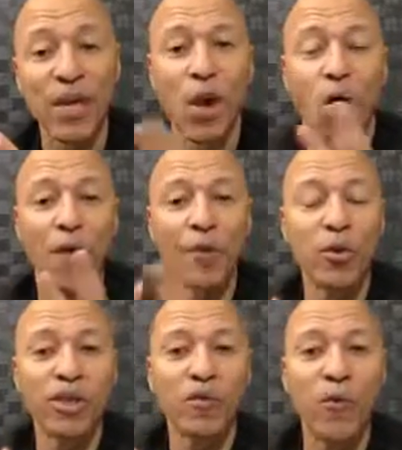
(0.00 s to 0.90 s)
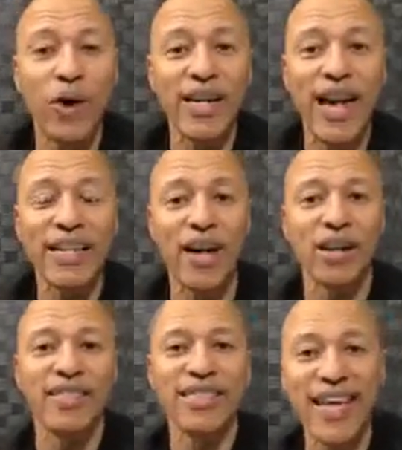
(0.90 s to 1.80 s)
or if you want the
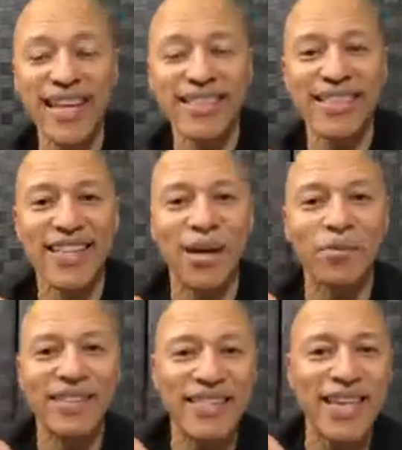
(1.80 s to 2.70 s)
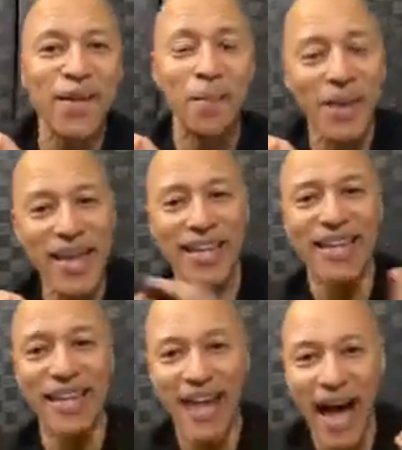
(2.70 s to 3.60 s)
$49 tickets to come see me
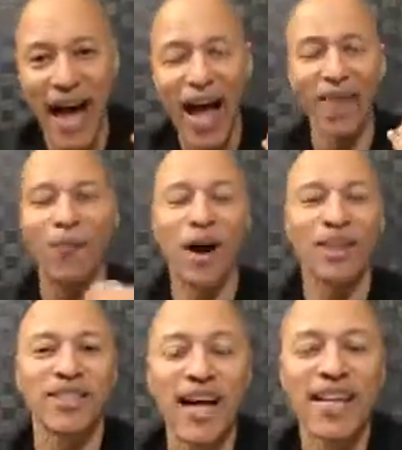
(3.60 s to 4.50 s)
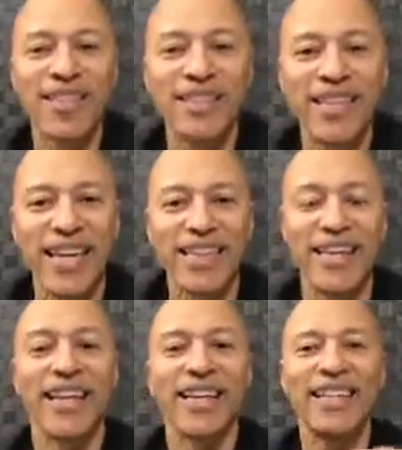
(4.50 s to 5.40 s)
live March 9th and 10th,
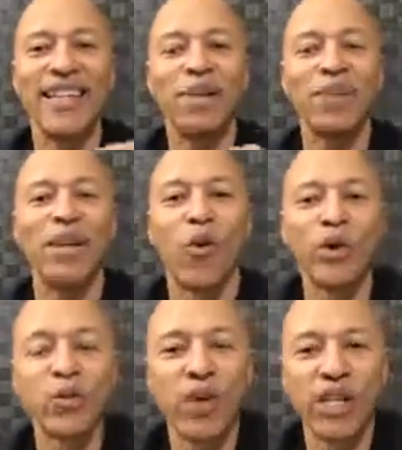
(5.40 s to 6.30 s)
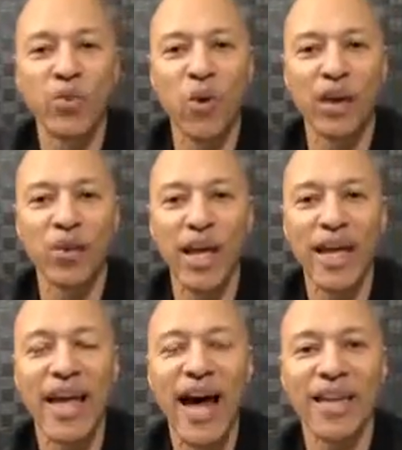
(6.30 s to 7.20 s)
let me know which one you want,
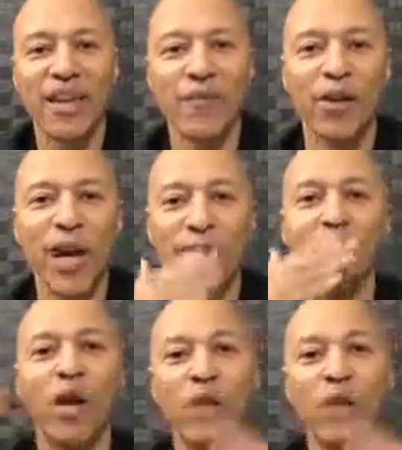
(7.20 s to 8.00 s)
okay? I love you guys.